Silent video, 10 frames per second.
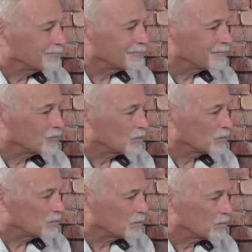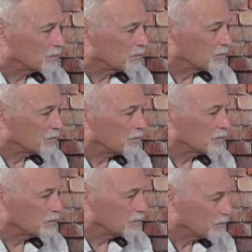
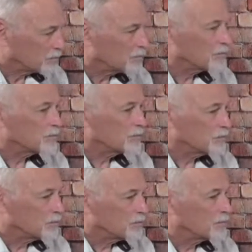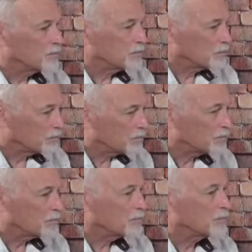
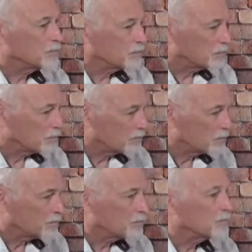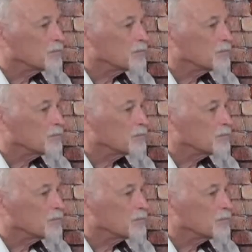No words are spoken by the person on screen.